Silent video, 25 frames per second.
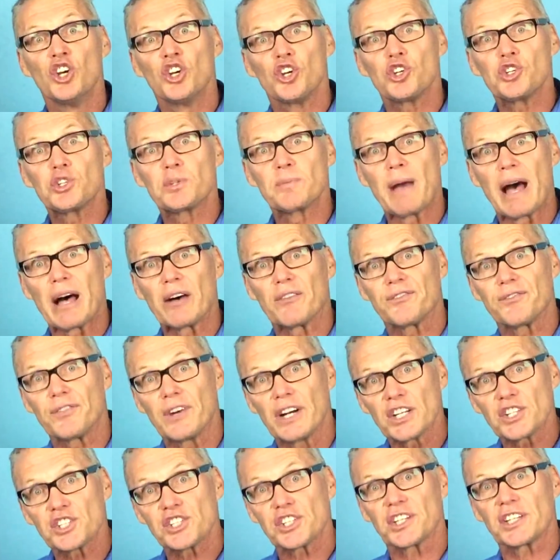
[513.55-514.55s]
whose
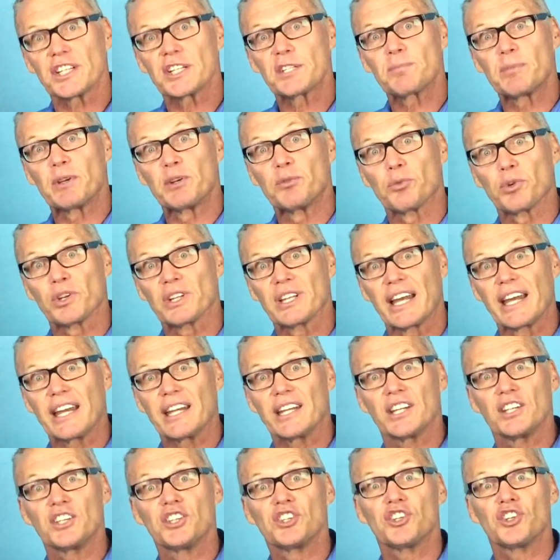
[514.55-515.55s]
malfunction has been
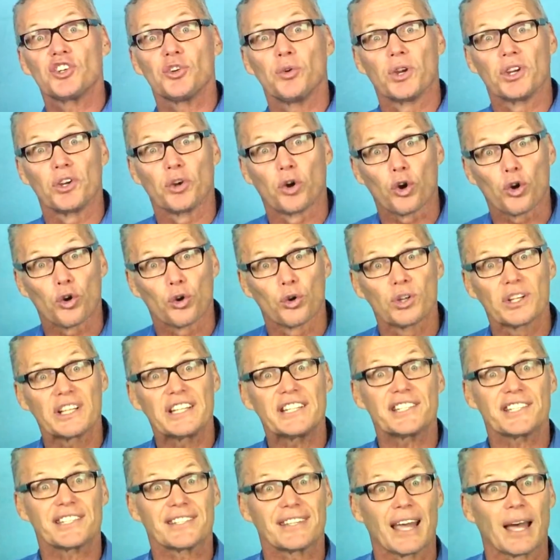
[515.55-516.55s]
related to an early
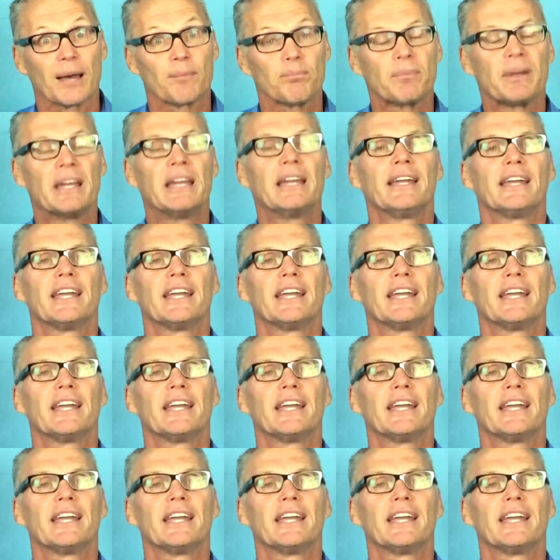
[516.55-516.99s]
step